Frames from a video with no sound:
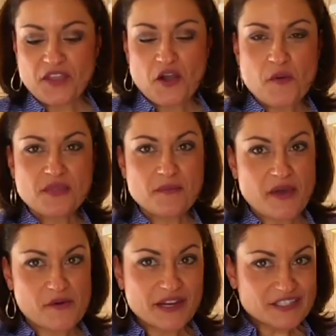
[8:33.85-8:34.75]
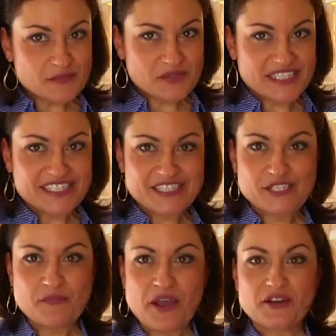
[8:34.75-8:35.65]
I hope that my recipe has
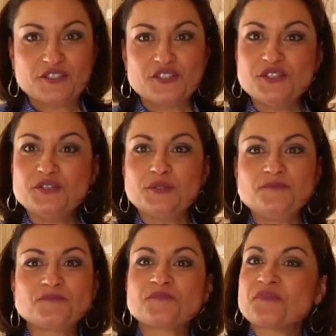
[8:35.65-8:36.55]
inspired you